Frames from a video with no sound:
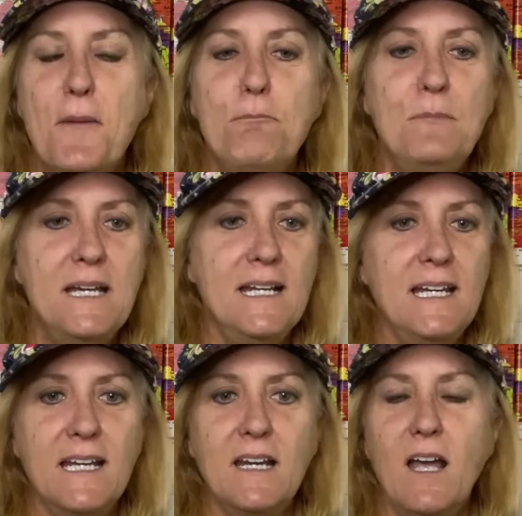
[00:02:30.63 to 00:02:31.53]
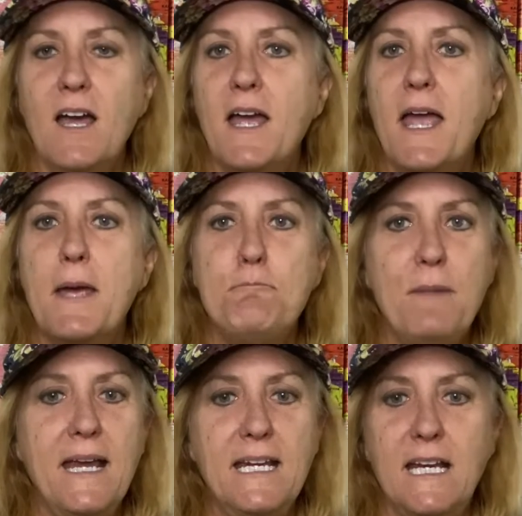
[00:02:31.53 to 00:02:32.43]
Meeting,
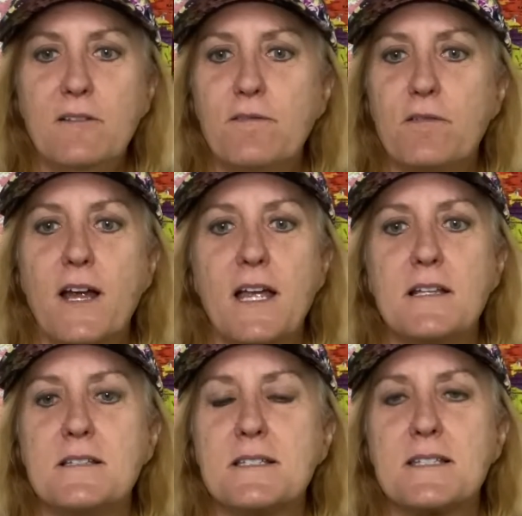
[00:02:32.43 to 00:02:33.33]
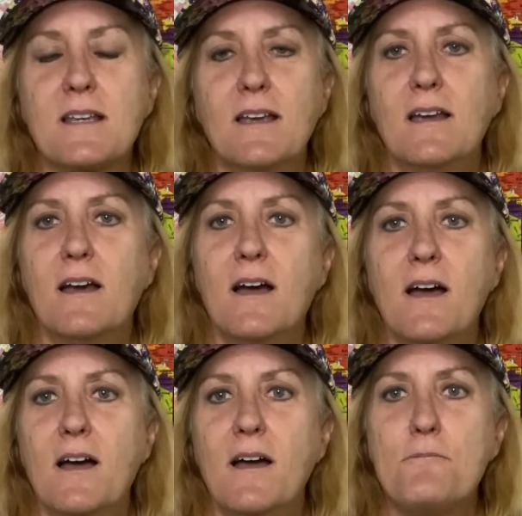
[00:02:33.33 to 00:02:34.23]
making friends,
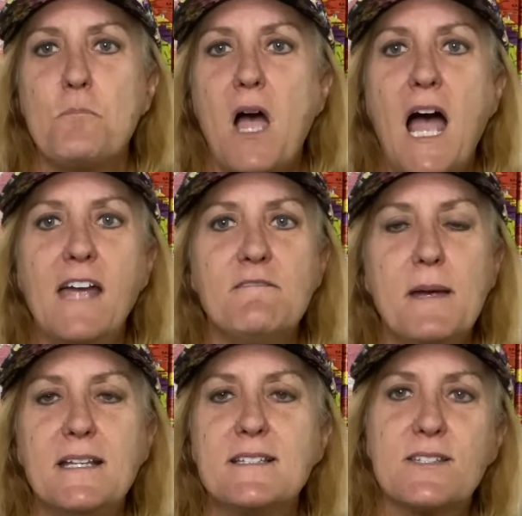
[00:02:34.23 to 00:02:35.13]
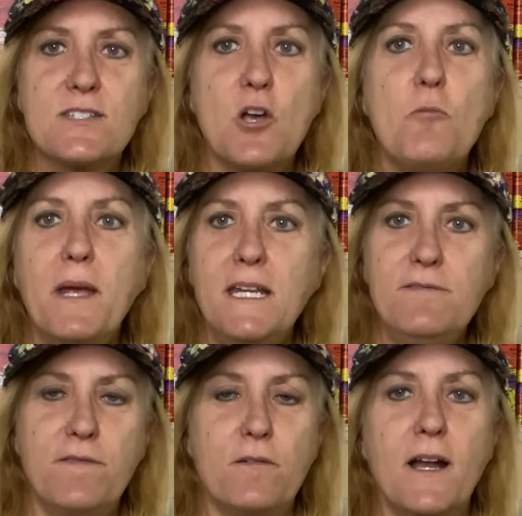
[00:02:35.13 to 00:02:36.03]
um, I've made so many
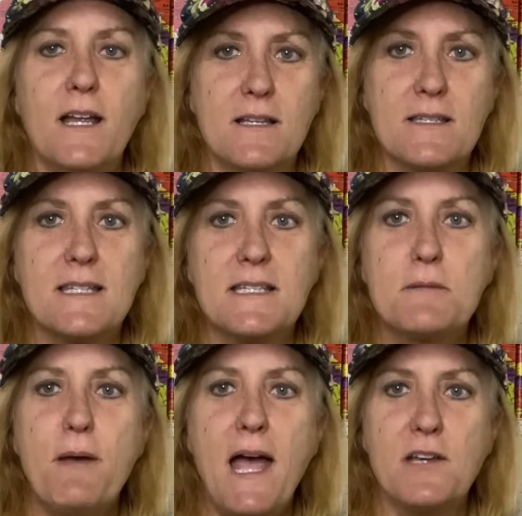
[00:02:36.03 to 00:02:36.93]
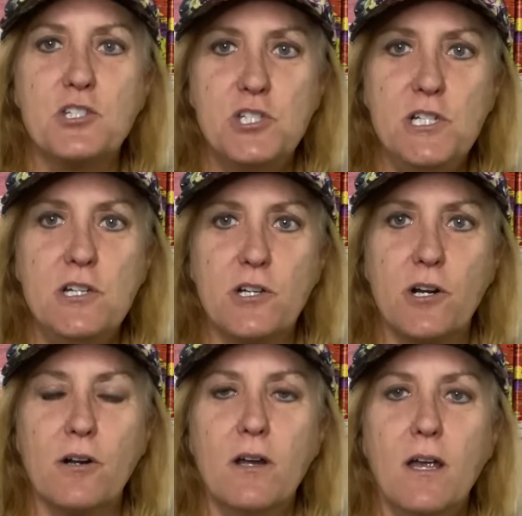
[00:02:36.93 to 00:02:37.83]
friends this past
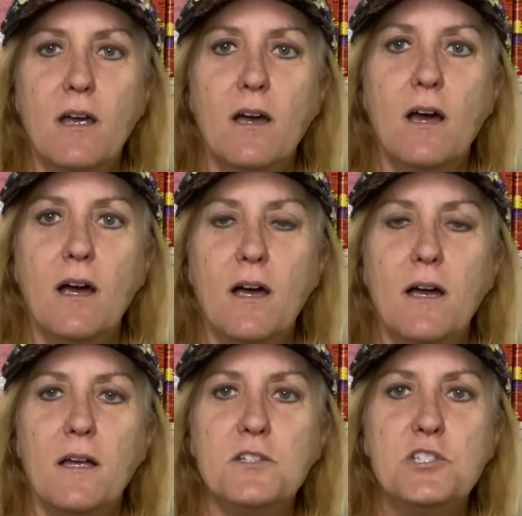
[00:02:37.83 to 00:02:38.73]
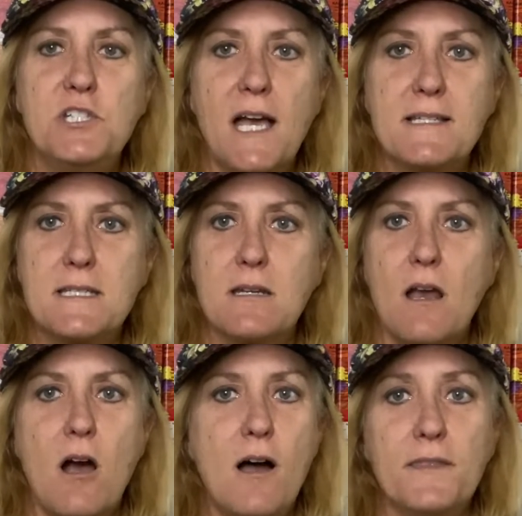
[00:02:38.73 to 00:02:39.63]
year uh, just
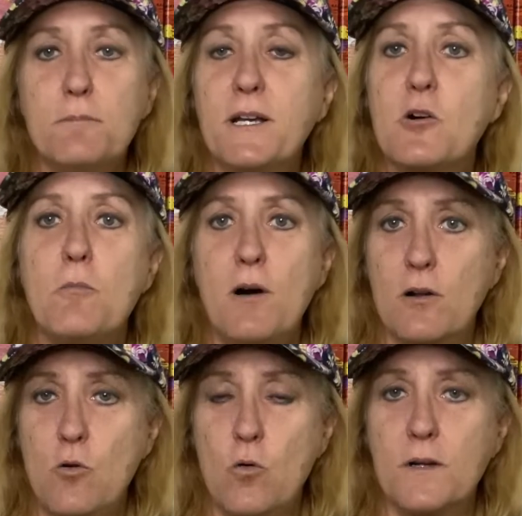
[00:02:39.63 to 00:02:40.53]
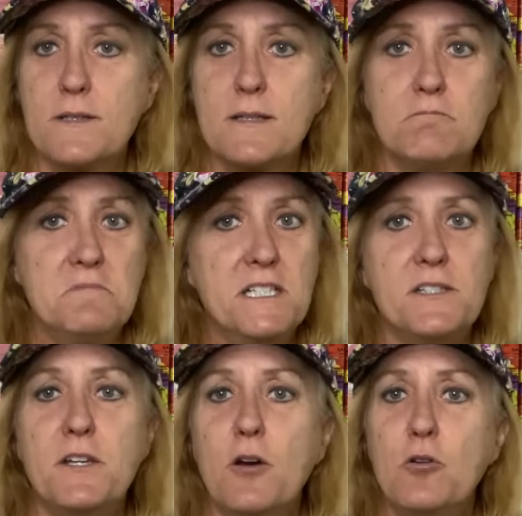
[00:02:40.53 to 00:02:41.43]
on the pickleball courts.
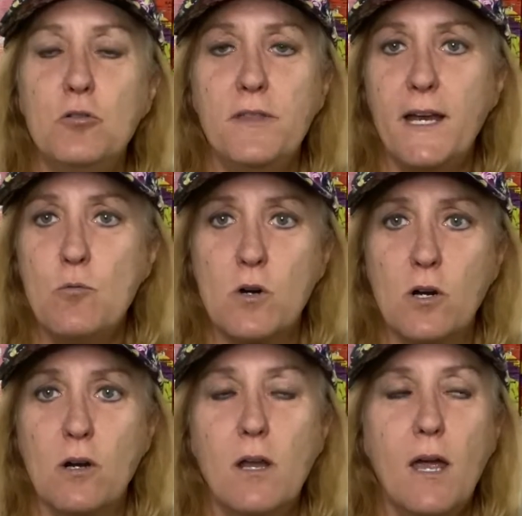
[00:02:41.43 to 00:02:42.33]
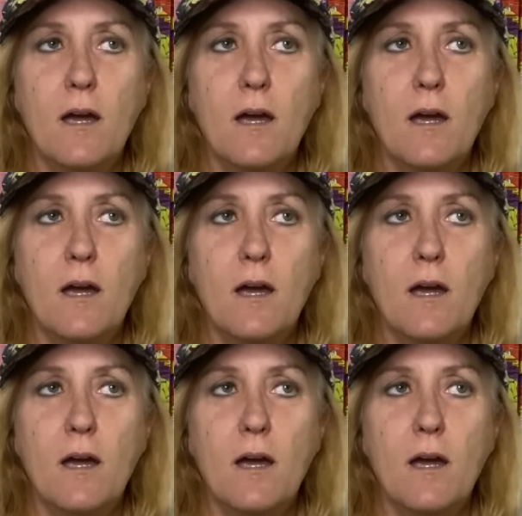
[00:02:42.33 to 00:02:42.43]
Didn't know who they were.